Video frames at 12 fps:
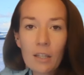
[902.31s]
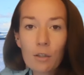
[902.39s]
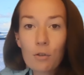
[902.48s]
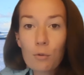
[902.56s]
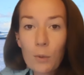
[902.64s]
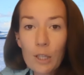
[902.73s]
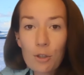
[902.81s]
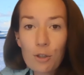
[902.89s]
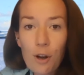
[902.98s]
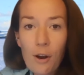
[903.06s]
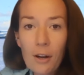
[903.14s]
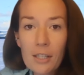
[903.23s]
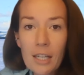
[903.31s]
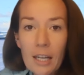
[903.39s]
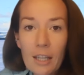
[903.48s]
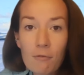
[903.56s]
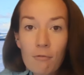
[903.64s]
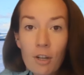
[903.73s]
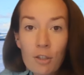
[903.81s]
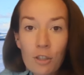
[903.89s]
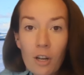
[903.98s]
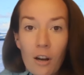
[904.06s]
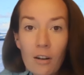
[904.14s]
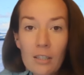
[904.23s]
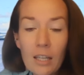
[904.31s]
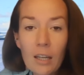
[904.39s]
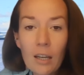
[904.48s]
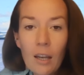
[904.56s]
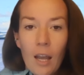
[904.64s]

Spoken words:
the Norwegian Arctic, and the Russian Arctic,